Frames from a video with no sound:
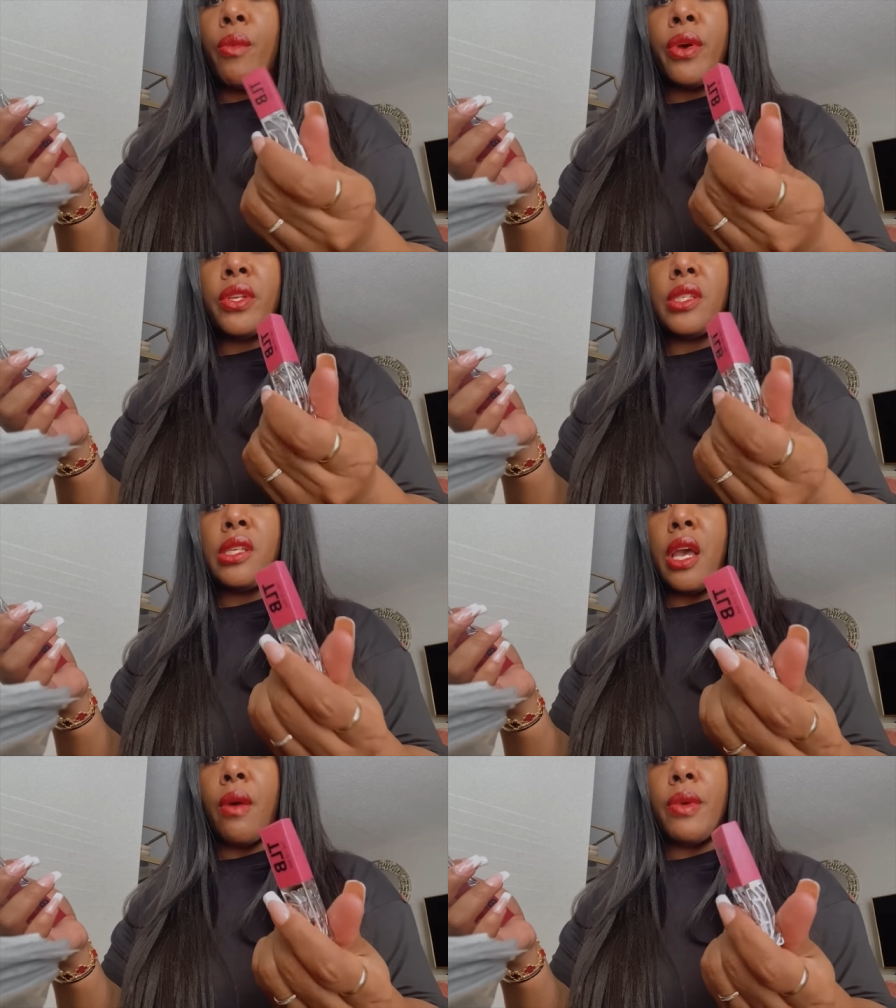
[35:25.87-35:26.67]
We're going to
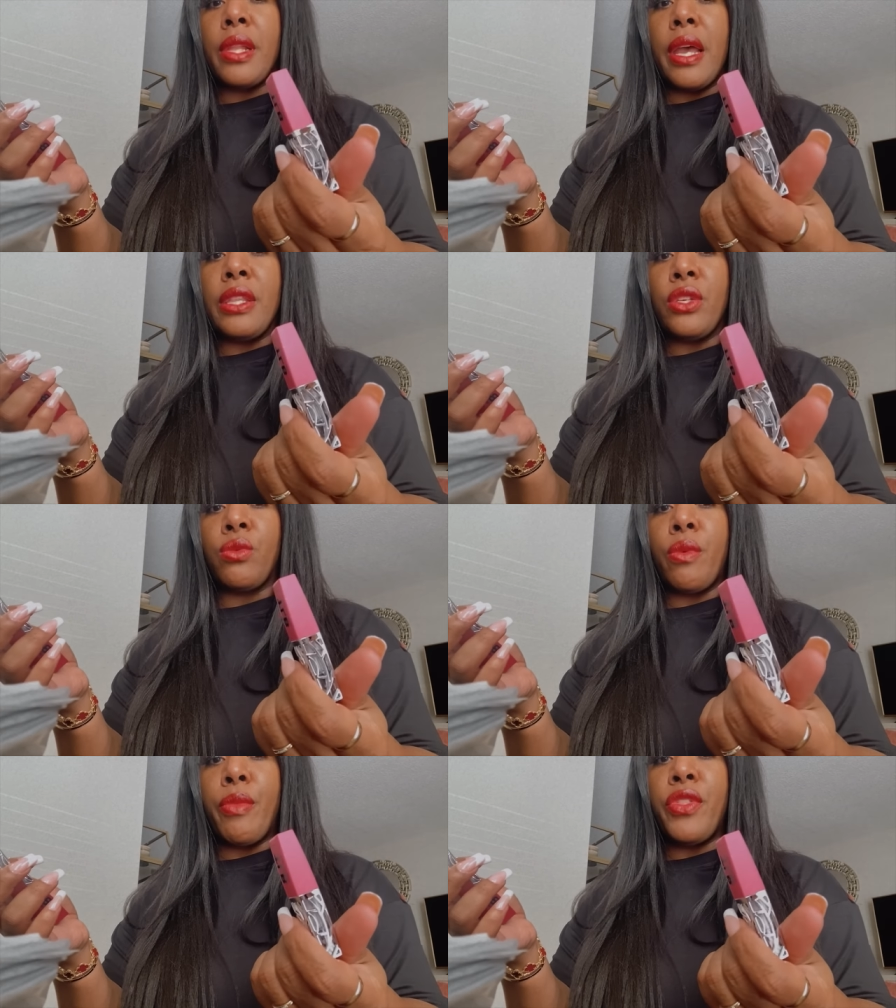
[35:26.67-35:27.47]
see how we like this
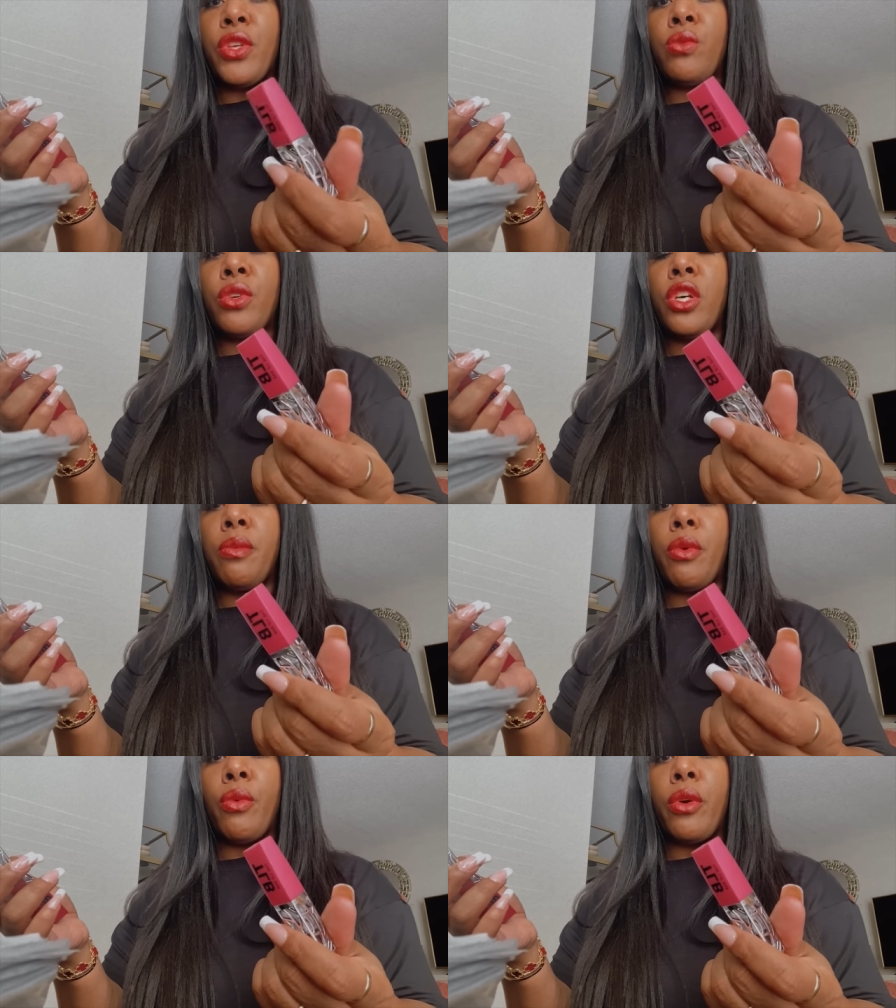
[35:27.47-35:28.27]
one. But this one could
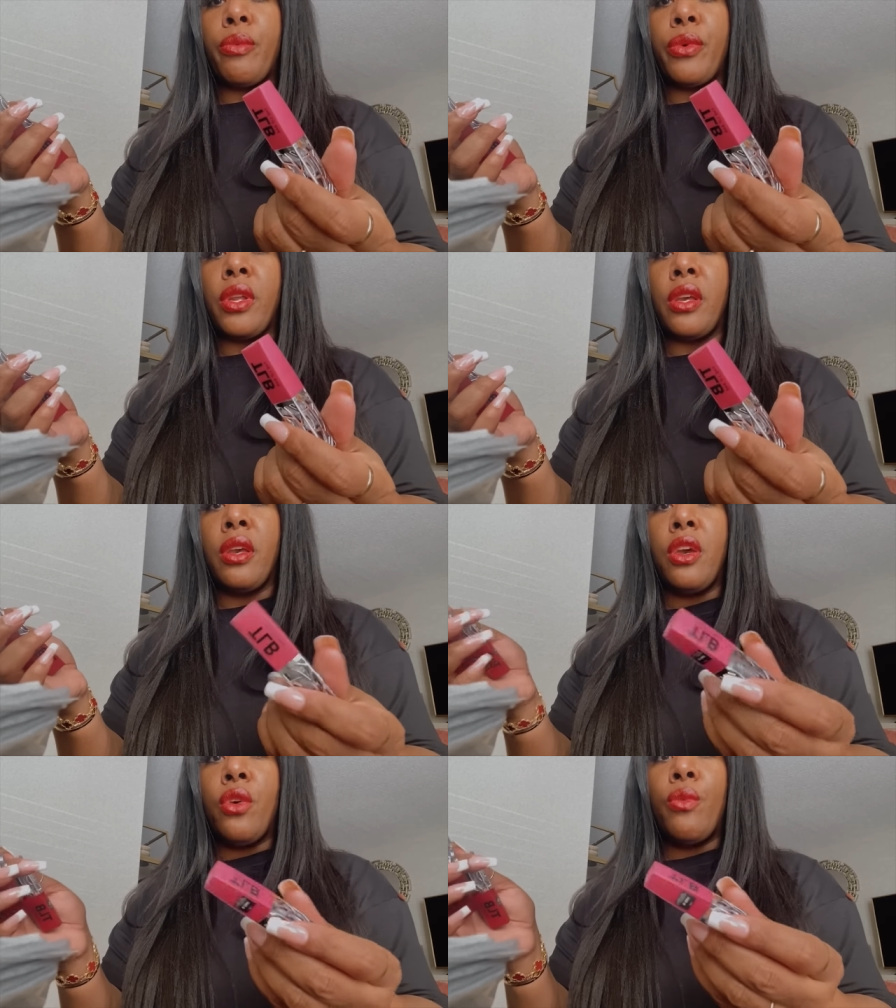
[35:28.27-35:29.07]
be real pretty
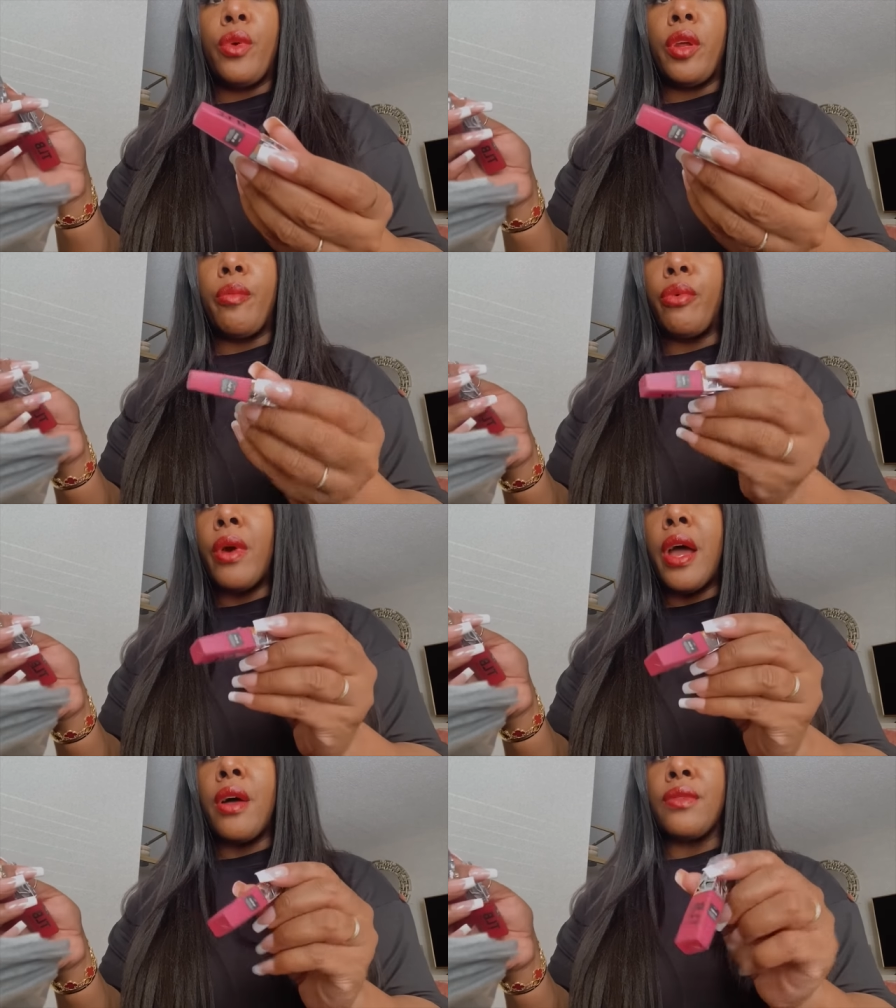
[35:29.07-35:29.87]
with a
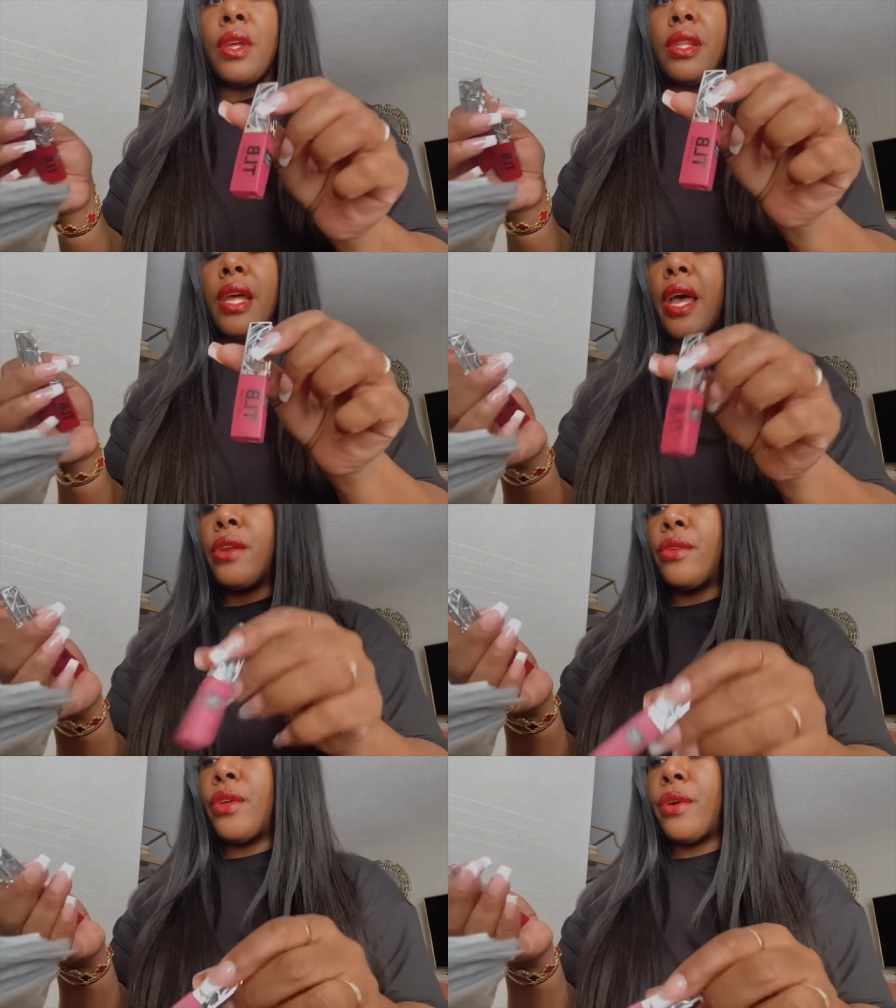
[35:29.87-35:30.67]
brown
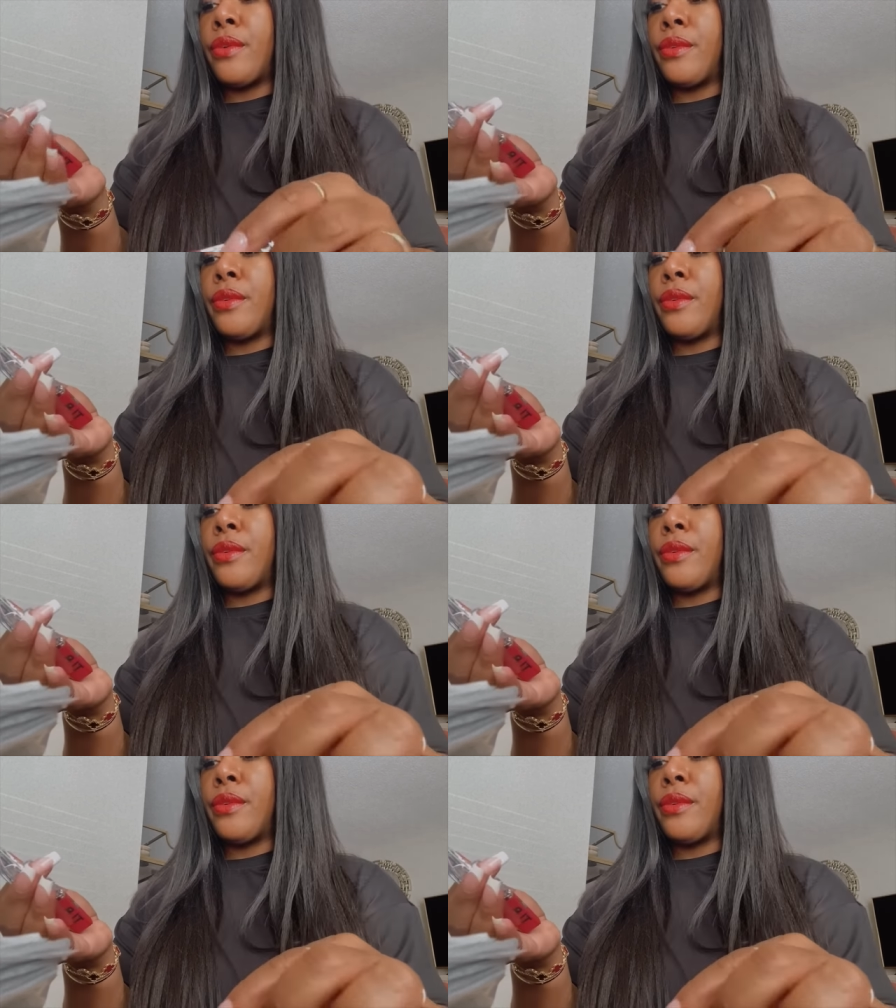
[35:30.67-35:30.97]
liner, though.